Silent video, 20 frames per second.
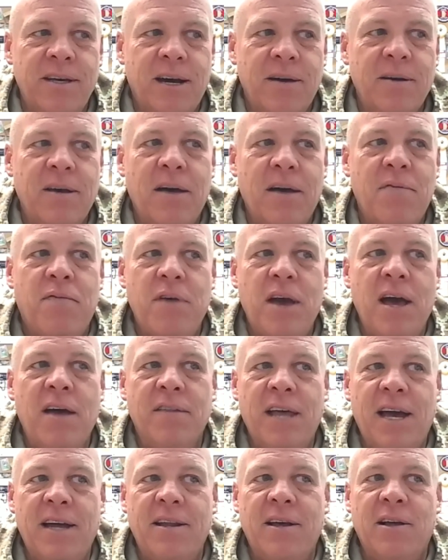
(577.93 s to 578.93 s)
I
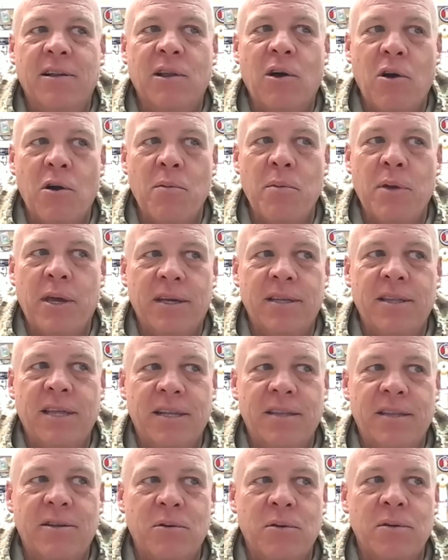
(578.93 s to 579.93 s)
found that alarming
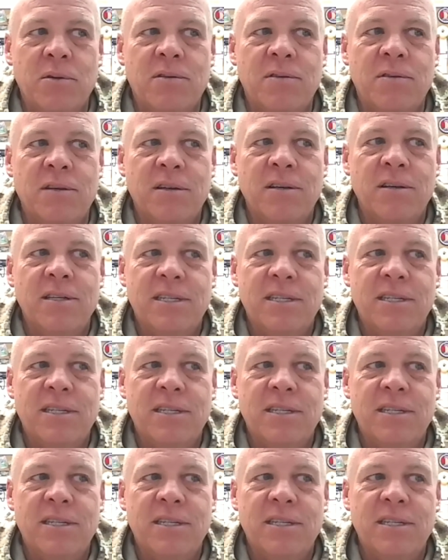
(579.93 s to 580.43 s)
that there was